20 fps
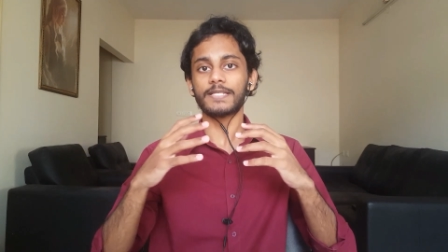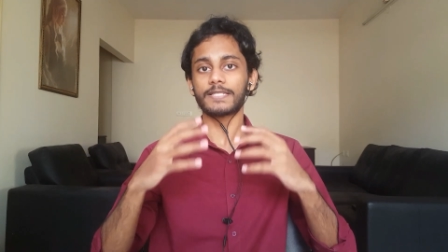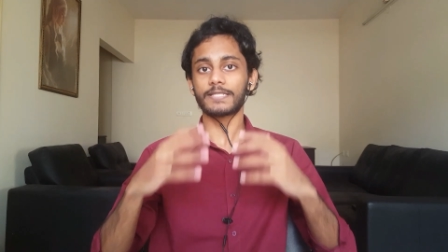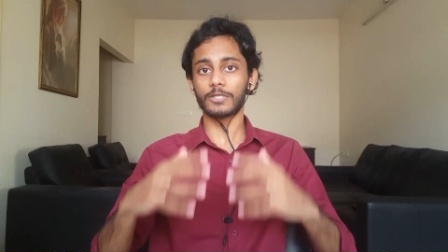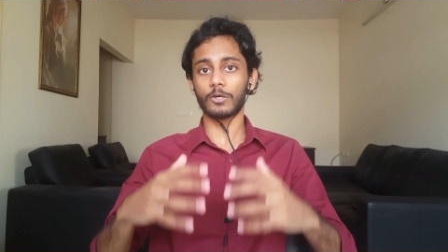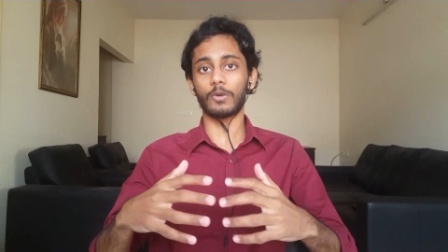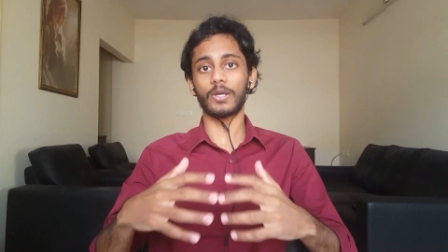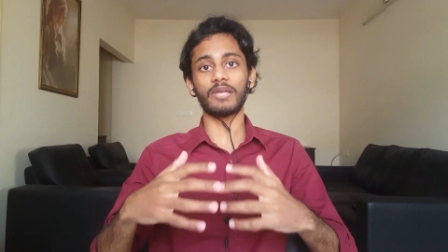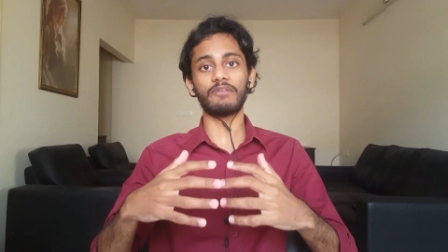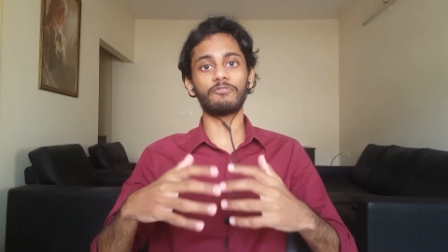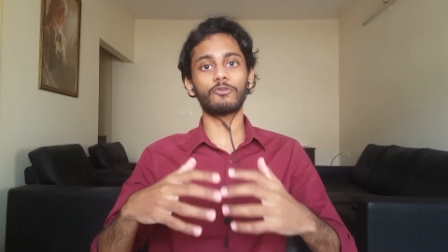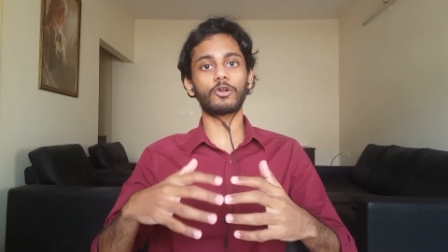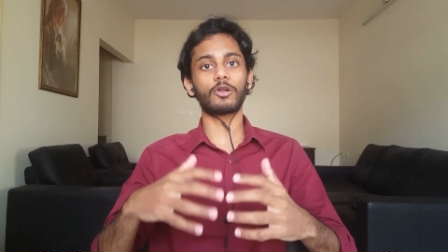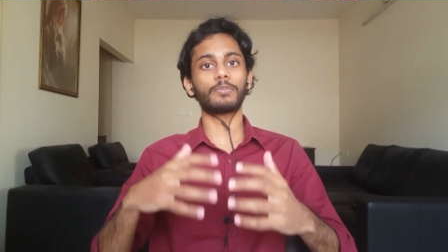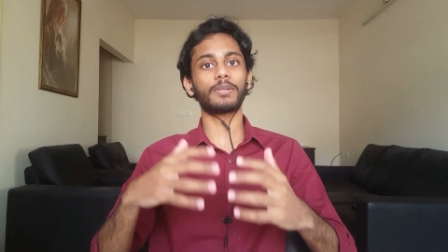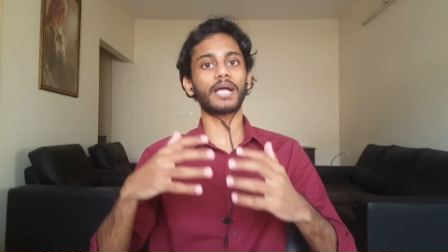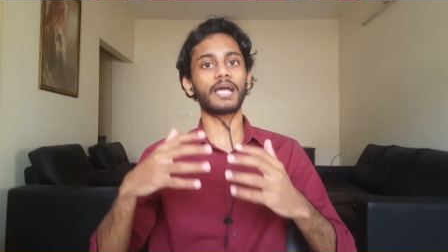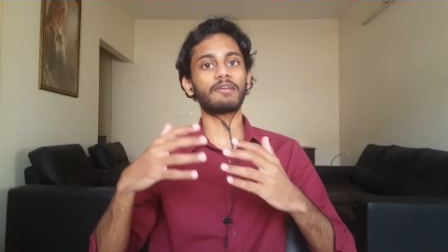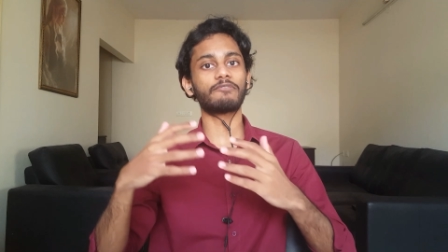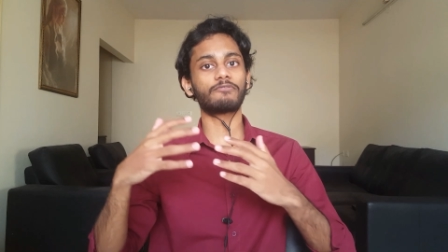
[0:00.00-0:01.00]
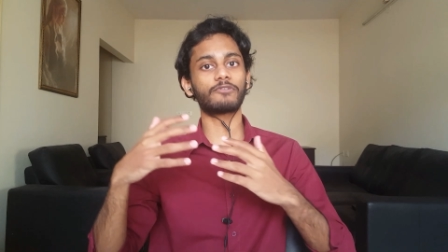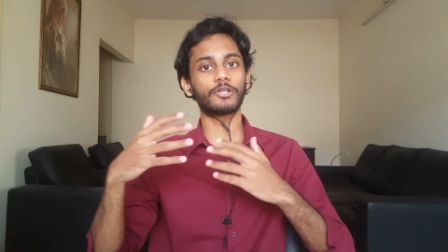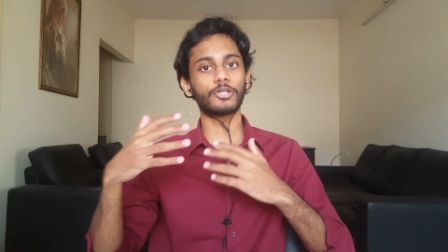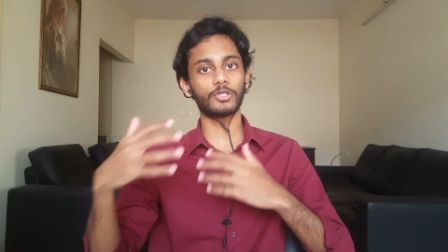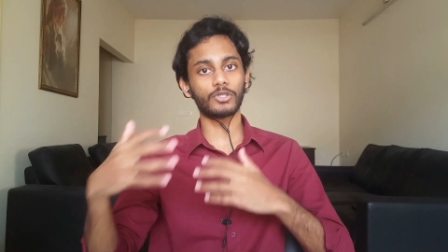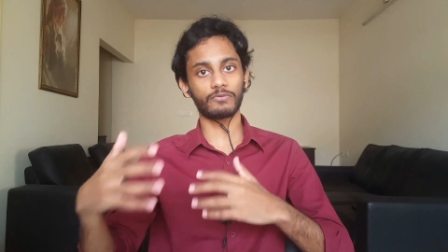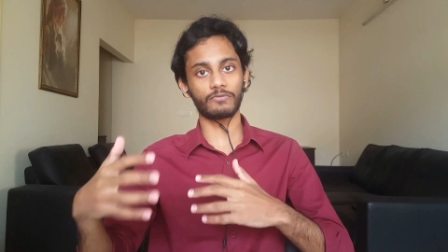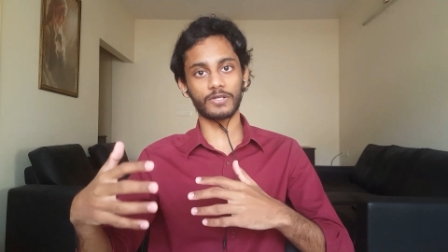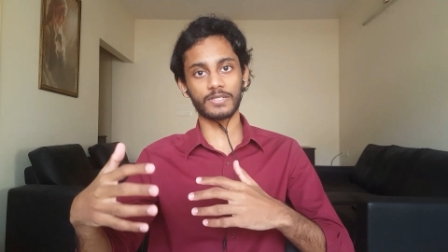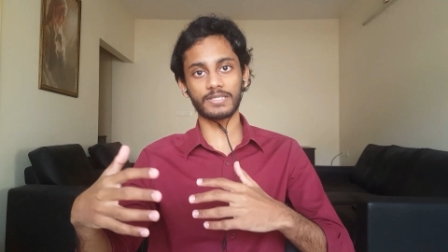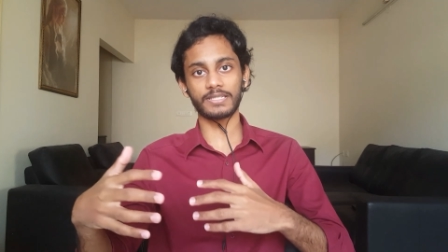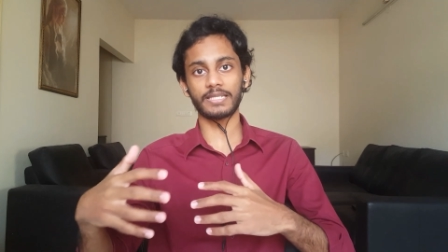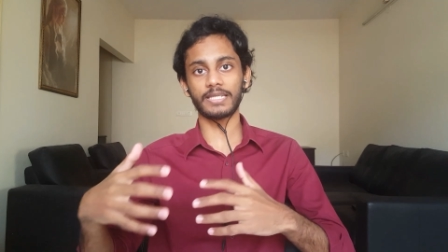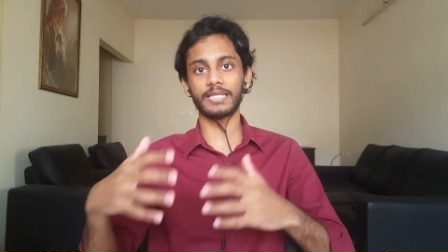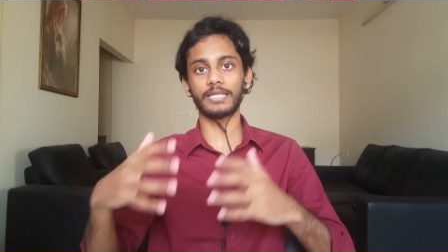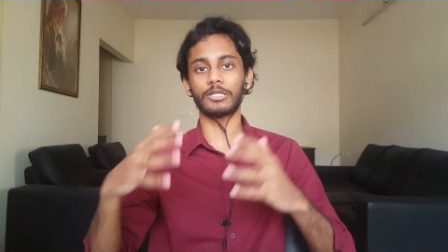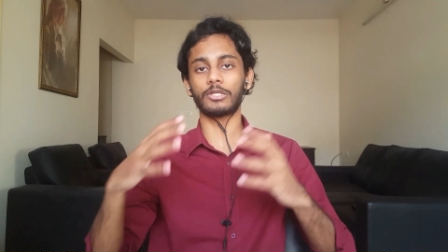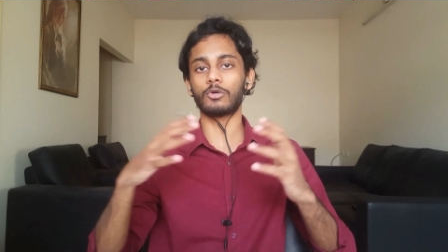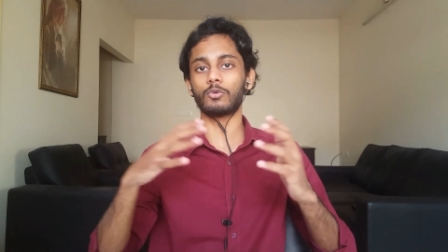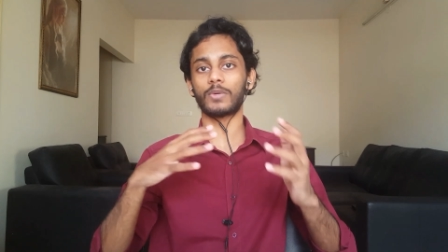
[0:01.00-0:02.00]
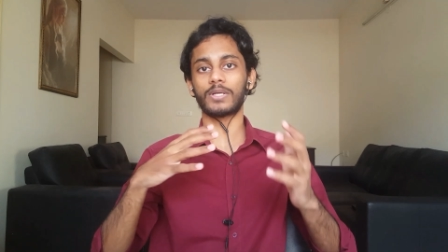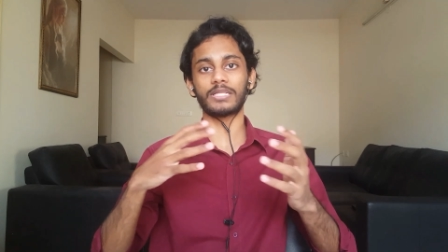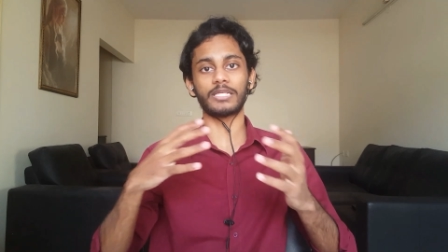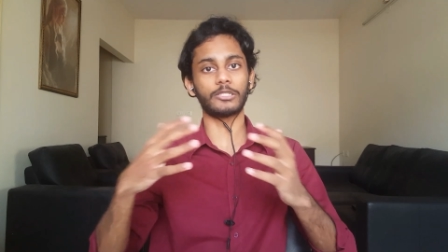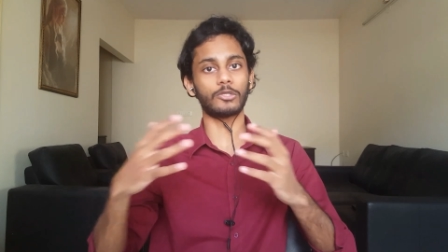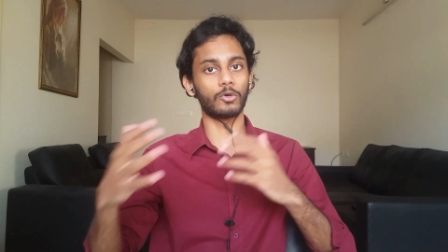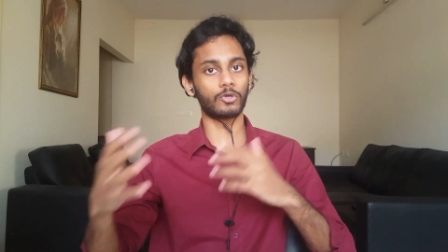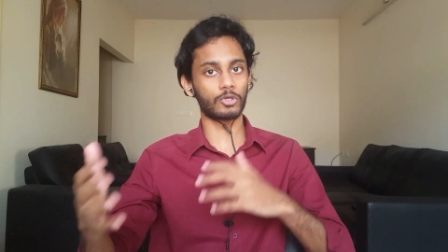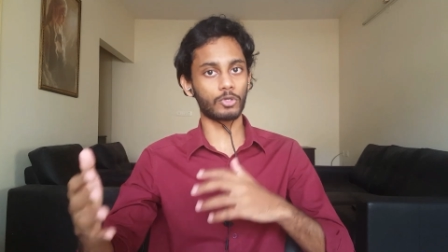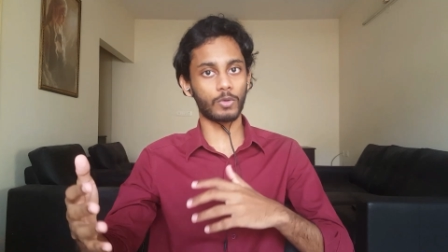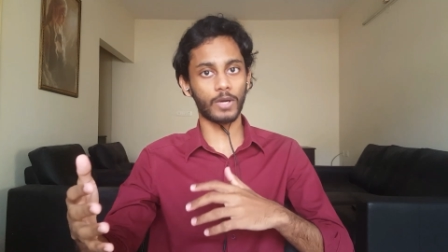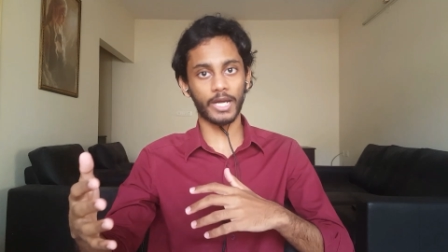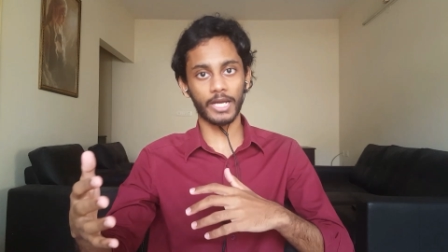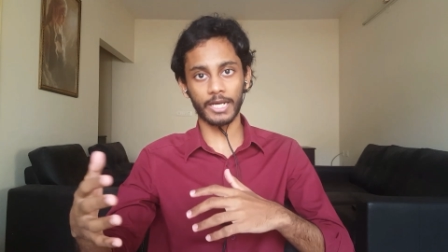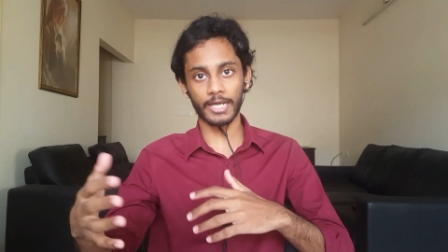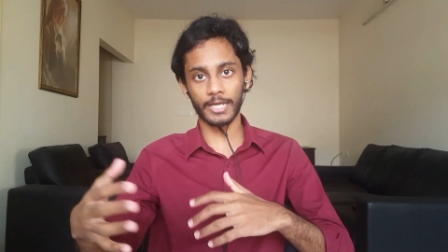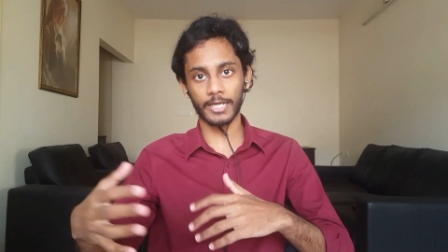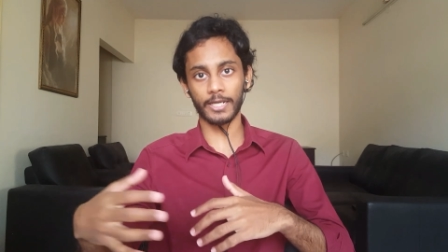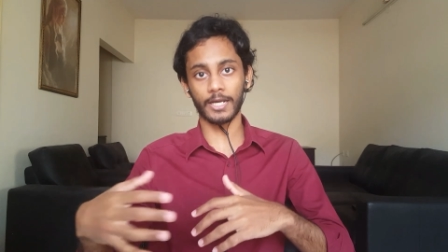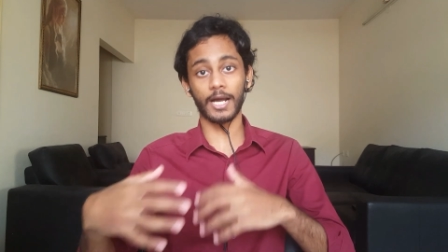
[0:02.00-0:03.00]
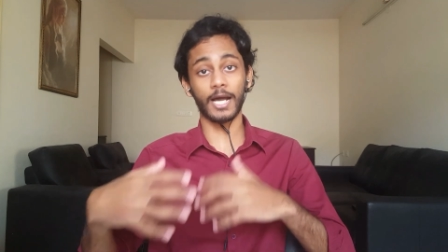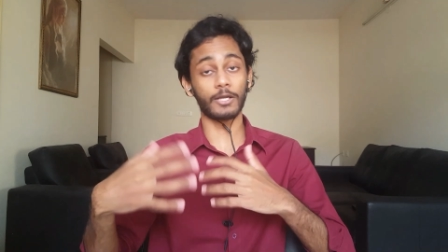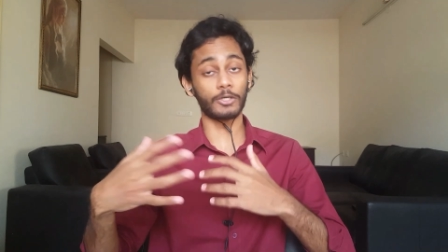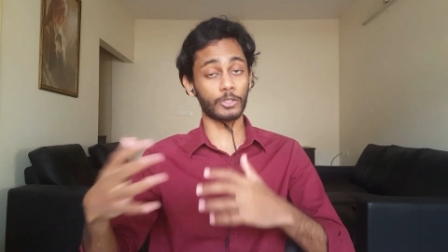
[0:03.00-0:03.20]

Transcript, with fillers: So if you're applying for a university, you know, where they don't require,